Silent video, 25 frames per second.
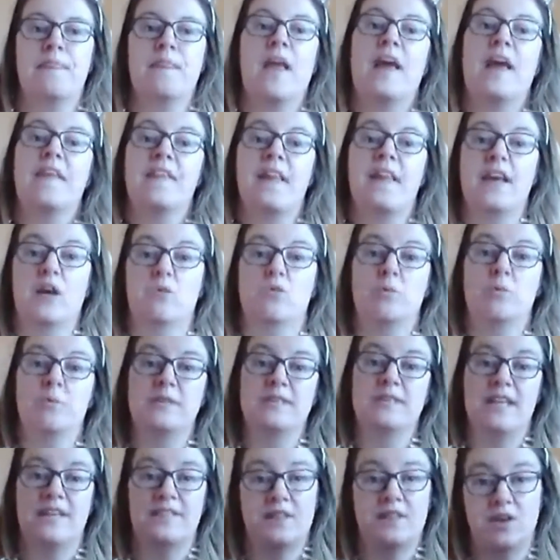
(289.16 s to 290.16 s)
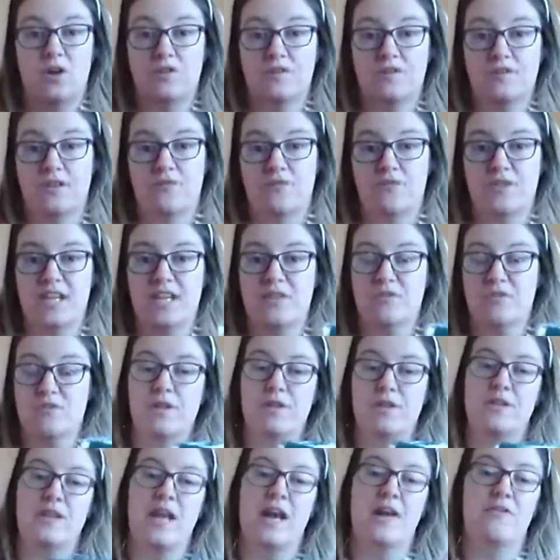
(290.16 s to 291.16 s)
and they go up and down the loft every year.
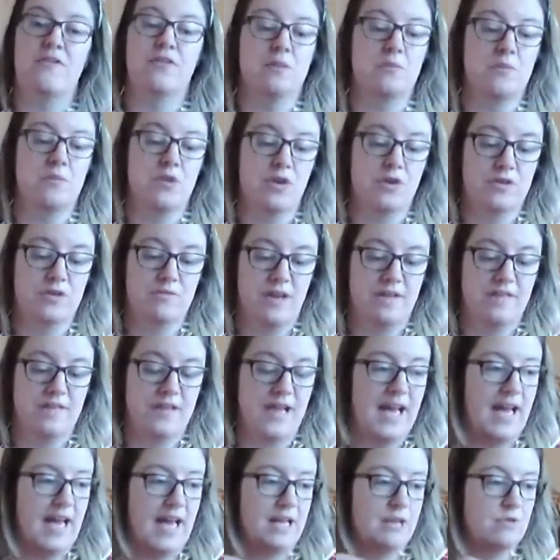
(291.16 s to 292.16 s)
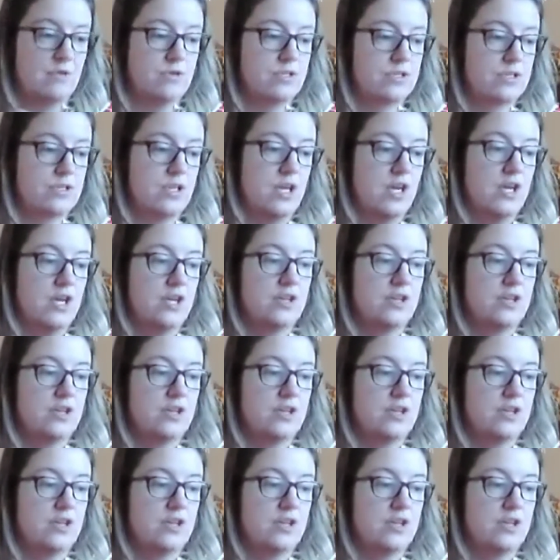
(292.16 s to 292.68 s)
Rather than having them lying around the house,